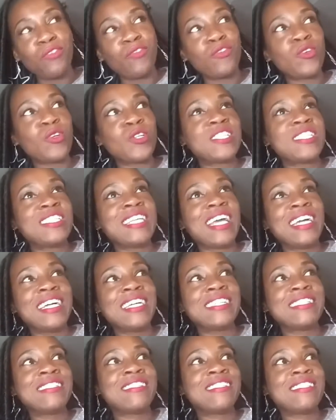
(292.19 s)
for
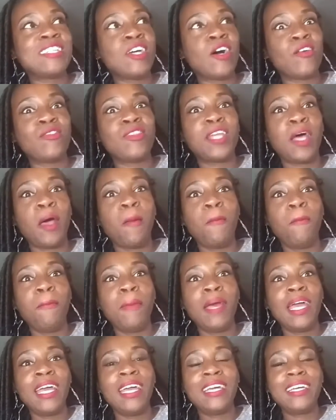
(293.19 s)
saying stuff that
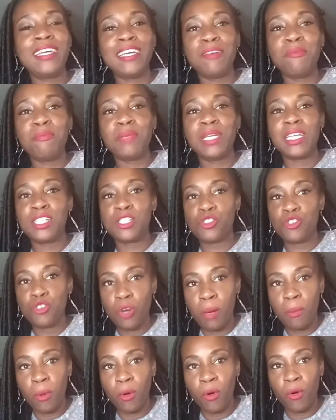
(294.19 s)
may get me in
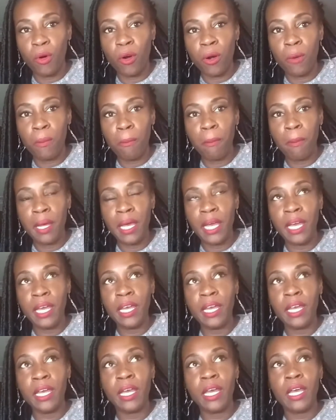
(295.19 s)
trouble or
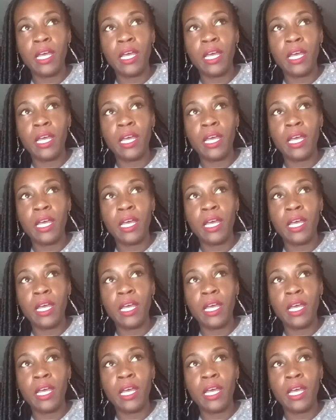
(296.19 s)
may,